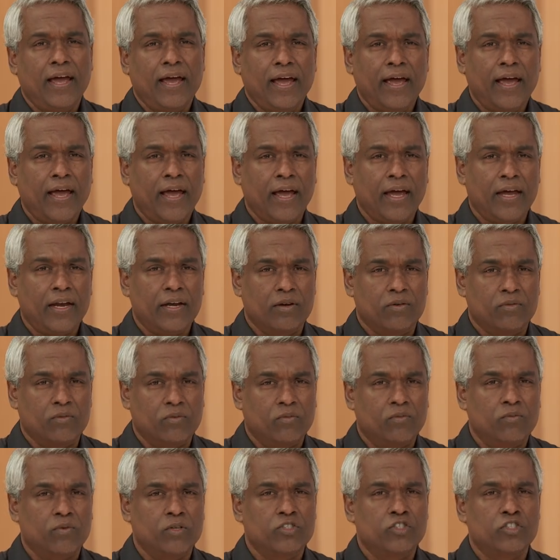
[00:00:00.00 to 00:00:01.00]
Hen
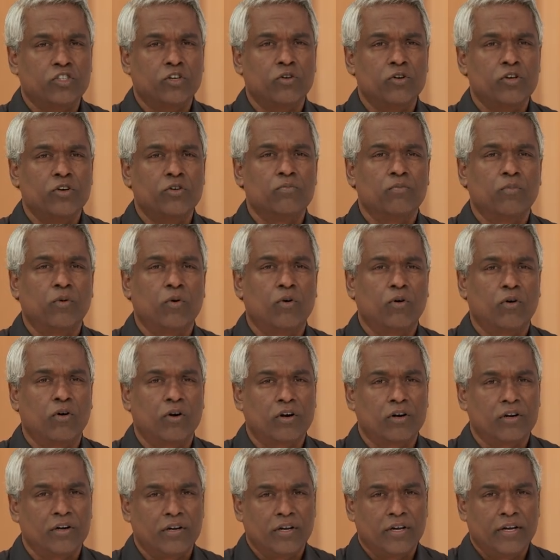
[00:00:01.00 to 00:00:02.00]
will show you
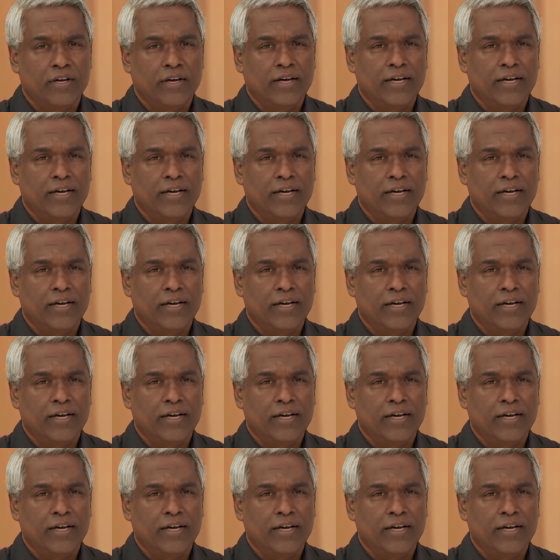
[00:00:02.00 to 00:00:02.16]
more